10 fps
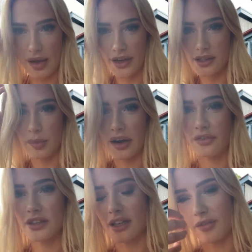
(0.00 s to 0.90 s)
Made it to
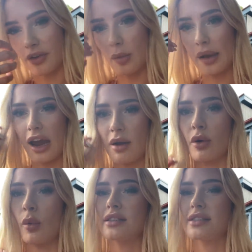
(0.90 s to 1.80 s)
breakfast. I forgot my camera
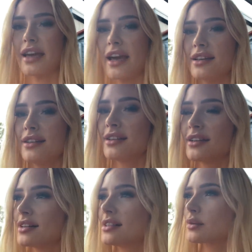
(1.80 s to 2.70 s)
once again.
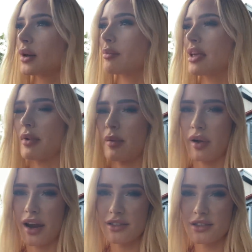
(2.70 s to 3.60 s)
That's what I mean. My
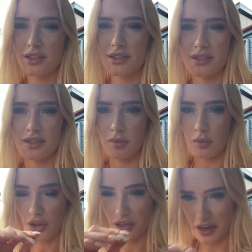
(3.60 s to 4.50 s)
brain just isn't. I'm
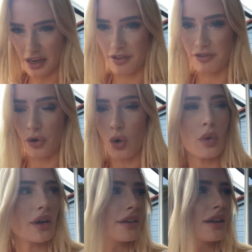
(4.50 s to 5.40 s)
not thinking
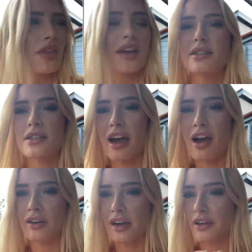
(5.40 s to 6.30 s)
forward. I think it's because I
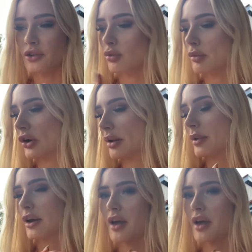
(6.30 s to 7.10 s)
haven't eaten all morning, but